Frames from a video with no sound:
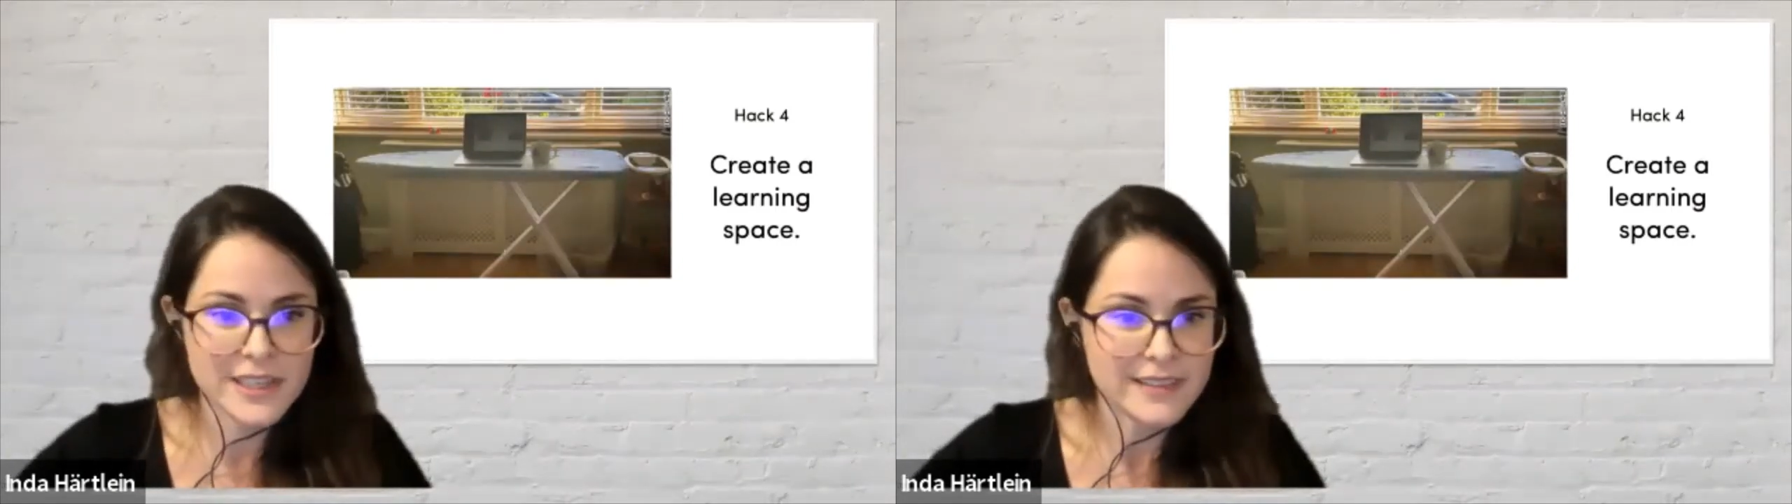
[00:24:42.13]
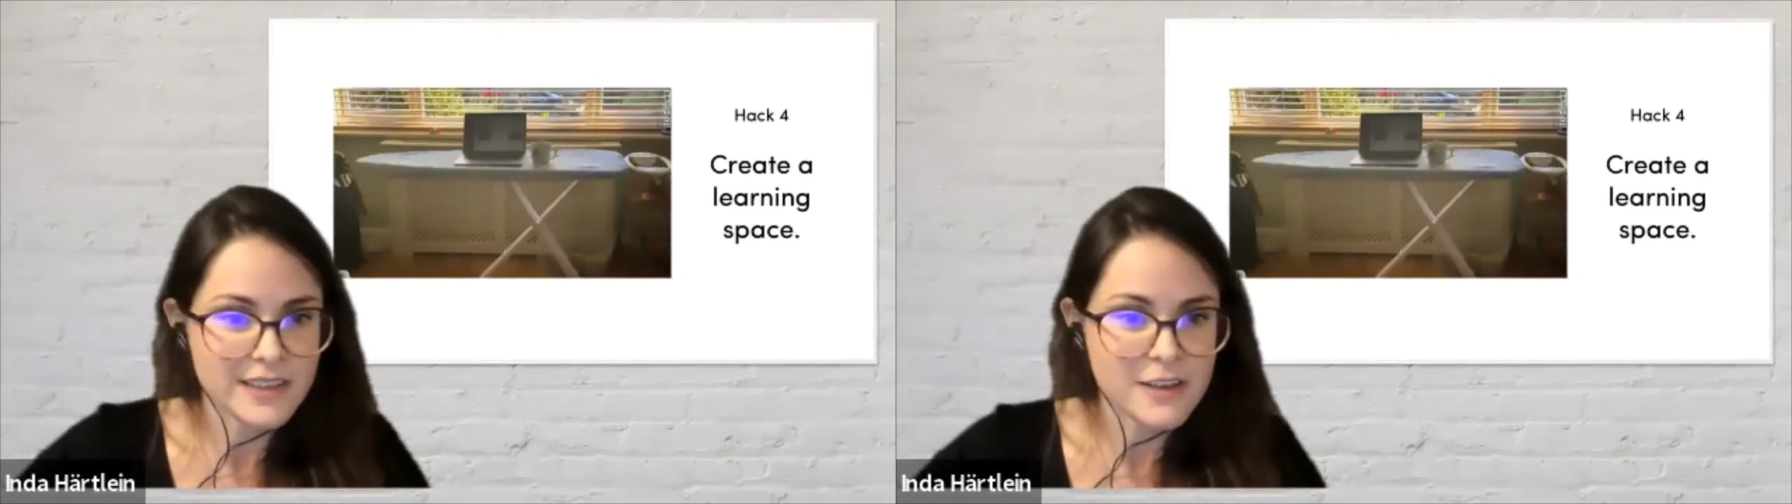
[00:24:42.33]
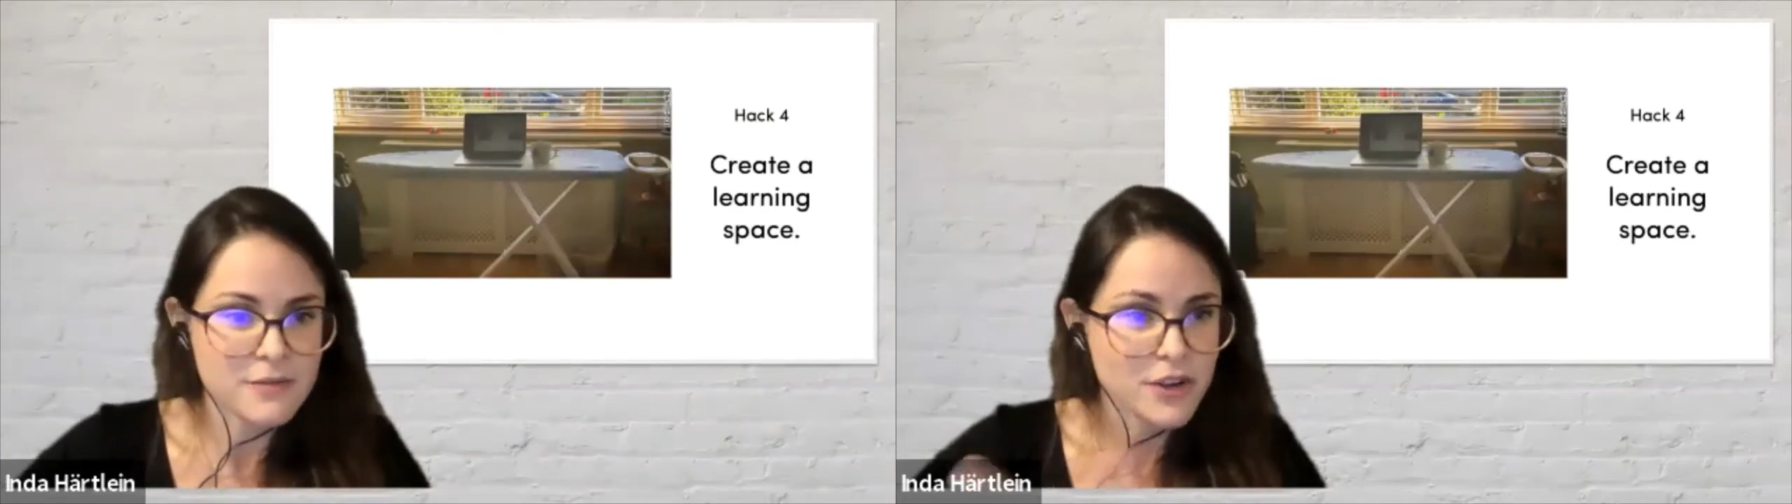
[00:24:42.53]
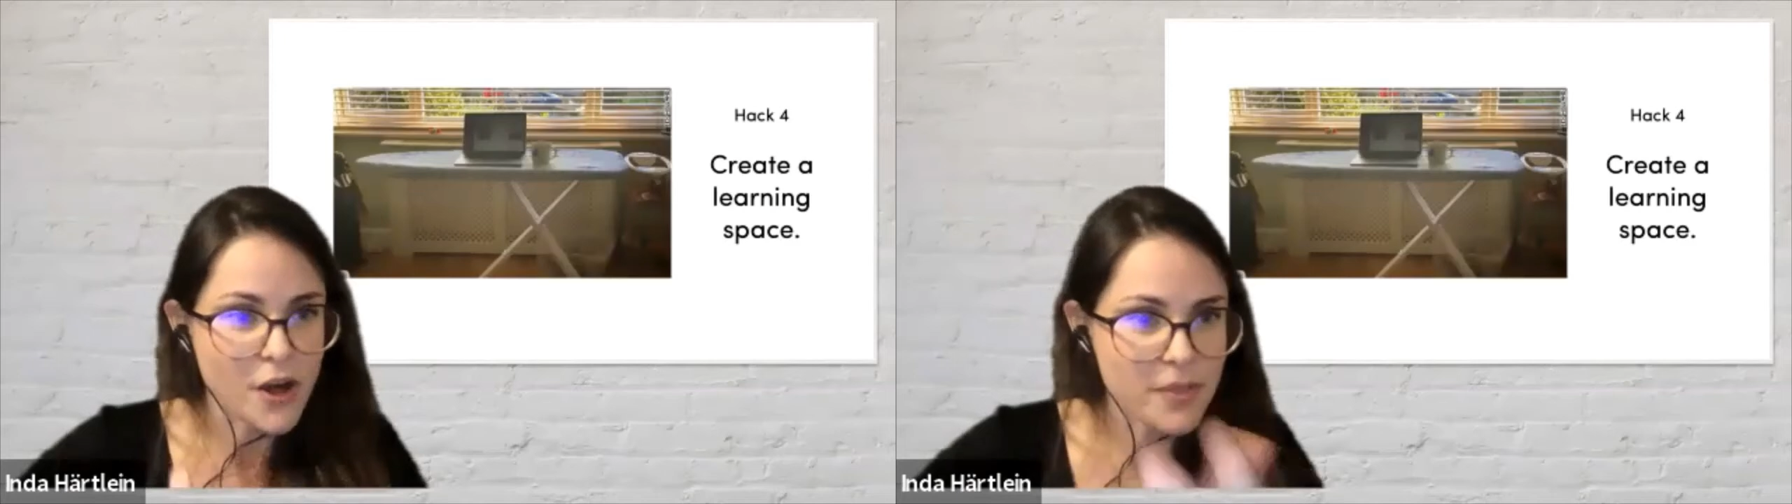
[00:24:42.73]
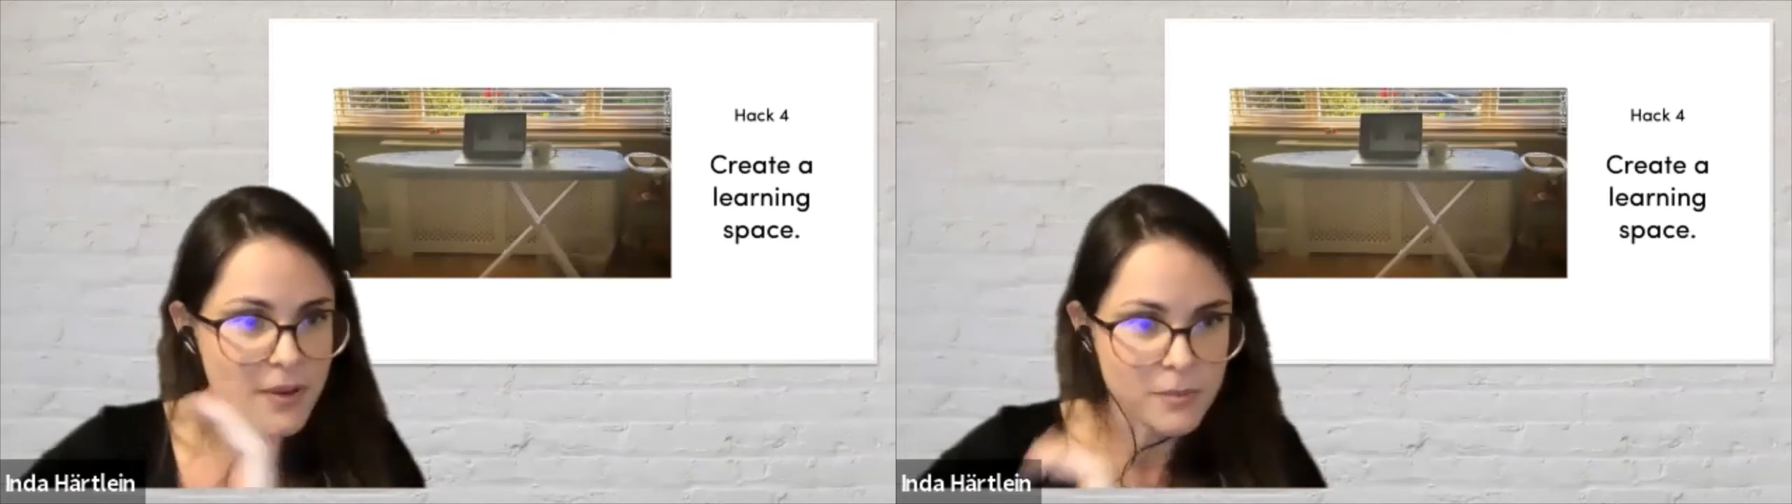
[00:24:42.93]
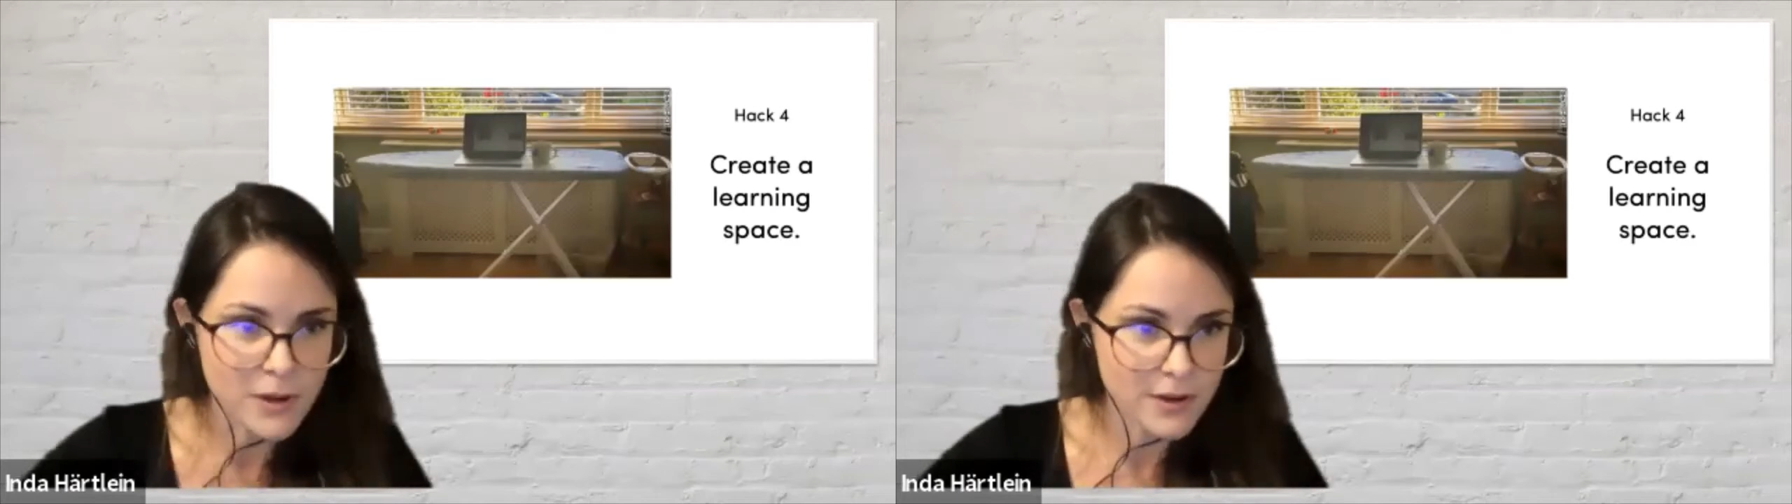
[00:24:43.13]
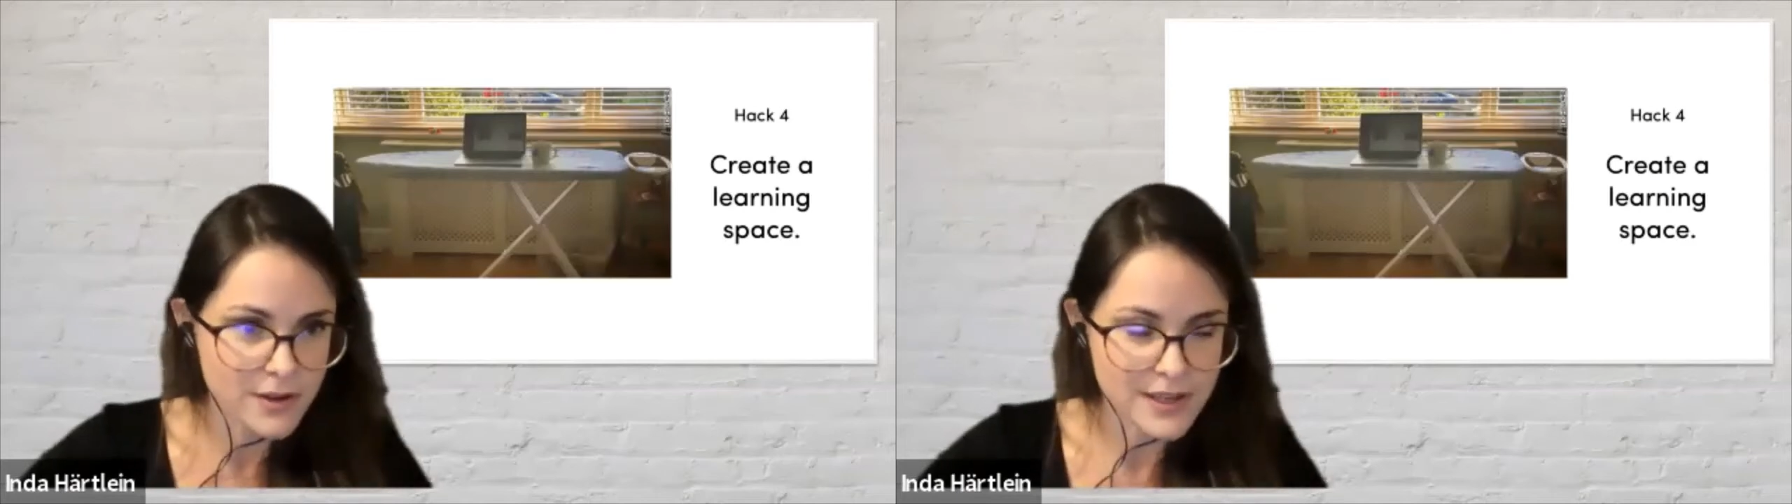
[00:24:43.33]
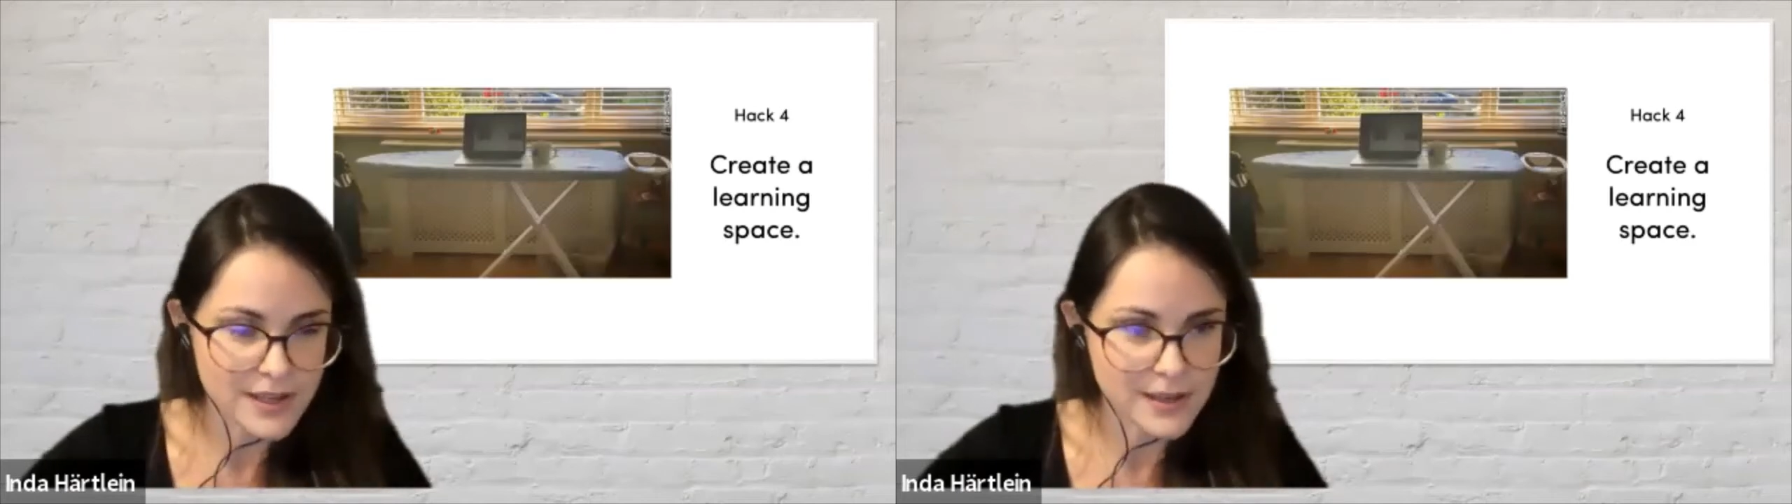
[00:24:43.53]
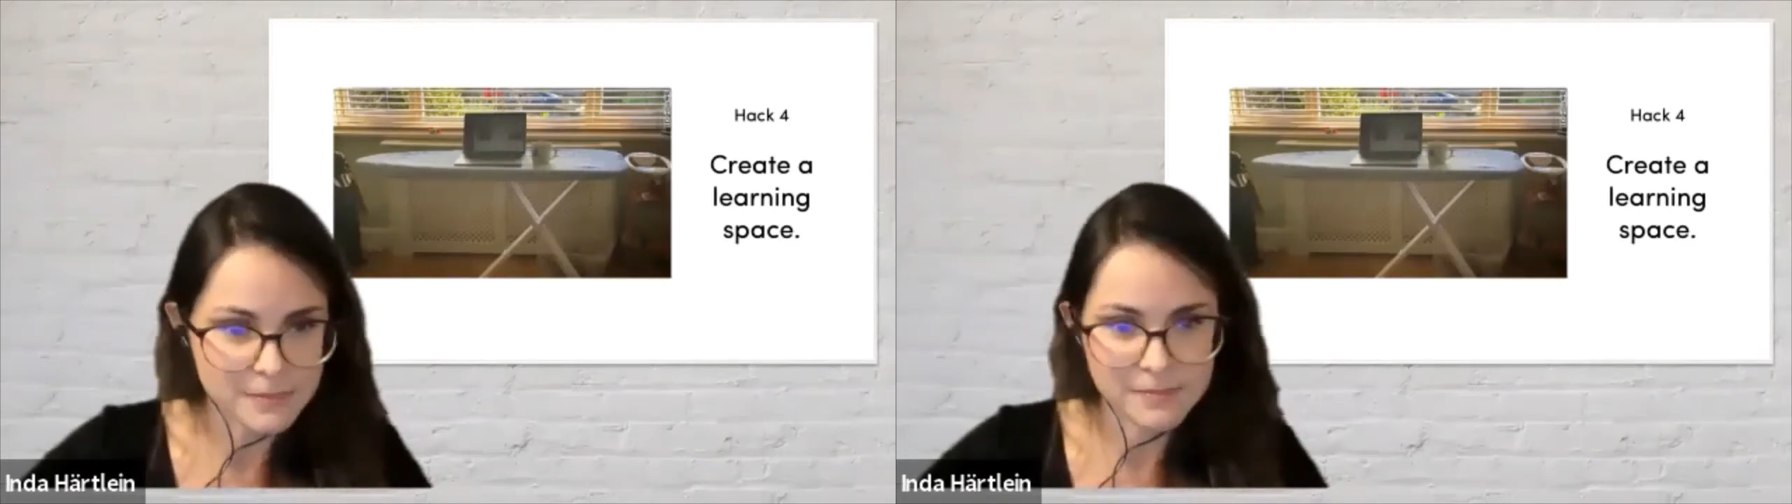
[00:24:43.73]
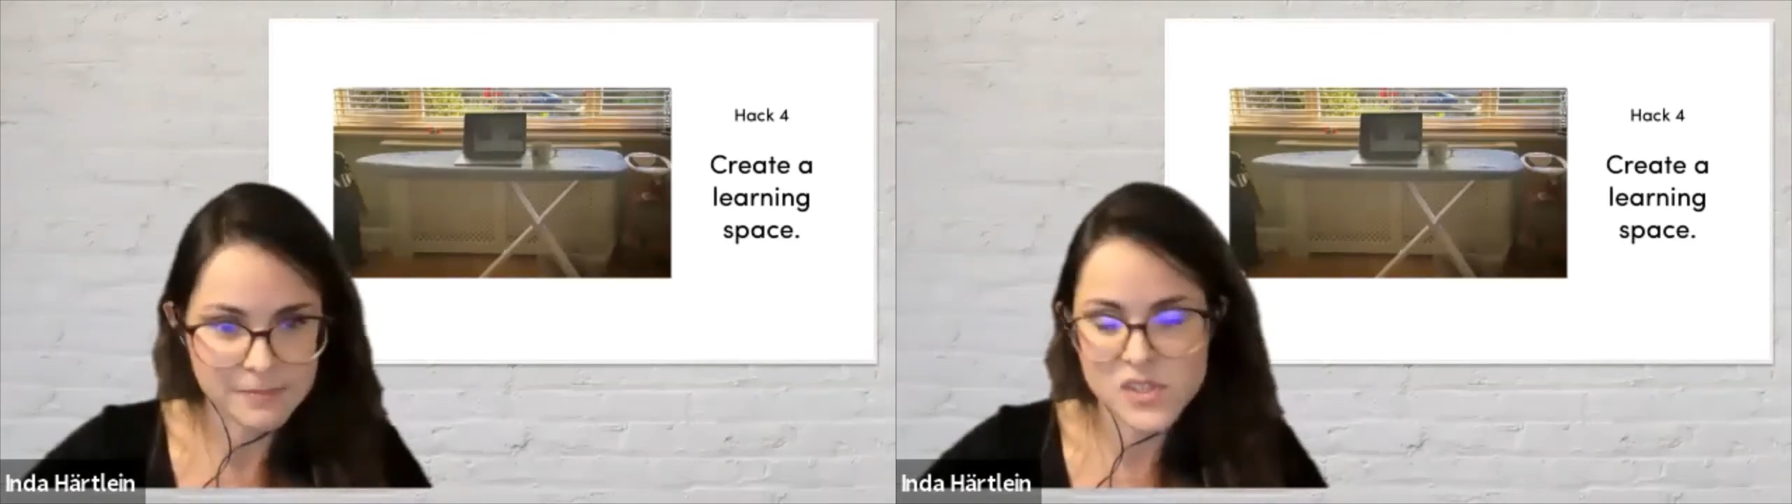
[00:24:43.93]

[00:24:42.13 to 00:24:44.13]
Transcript: and then I forgot them um,